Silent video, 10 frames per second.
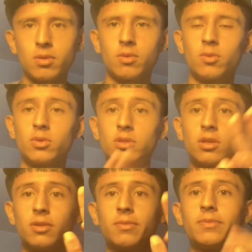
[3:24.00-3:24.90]
What's
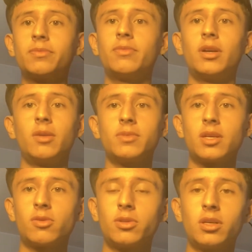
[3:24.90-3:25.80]
up? My name is
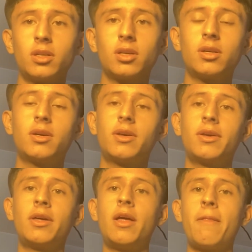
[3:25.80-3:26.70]
Edwin
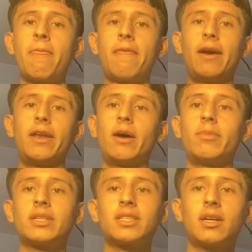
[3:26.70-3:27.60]
and I'm
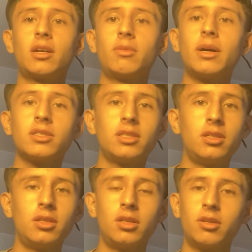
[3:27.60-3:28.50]
excited about senior
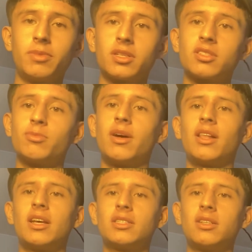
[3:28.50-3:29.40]
year because it's my
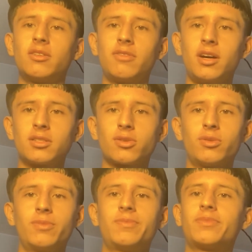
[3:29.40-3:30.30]
last year of high school.
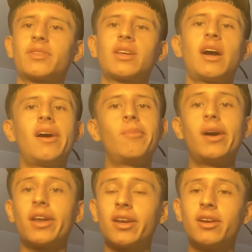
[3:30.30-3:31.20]
I'm
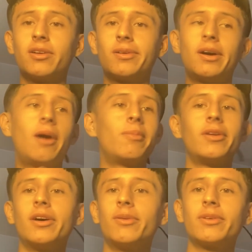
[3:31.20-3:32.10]
out of here. I'm
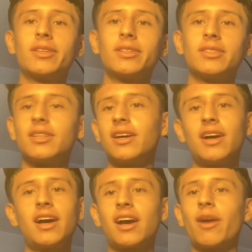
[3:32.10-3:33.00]
done with this.
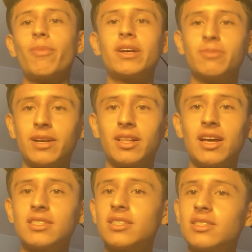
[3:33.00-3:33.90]
Gotta pass my
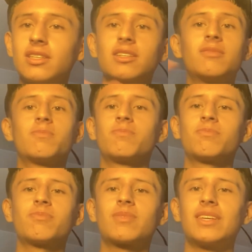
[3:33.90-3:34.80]
classes.
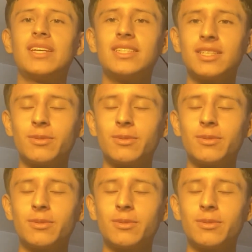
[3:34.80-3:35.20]
Easy.